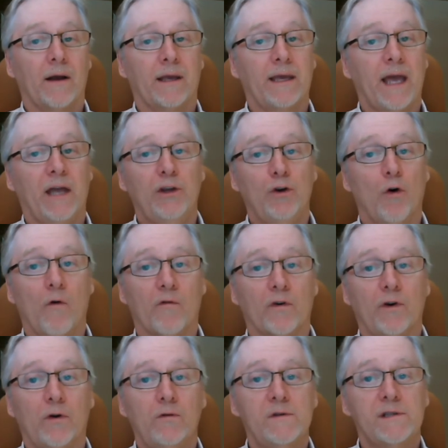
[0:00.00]
Can you
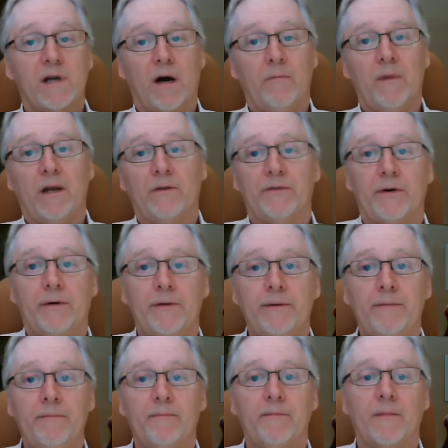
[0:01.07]
overdose on melatonin?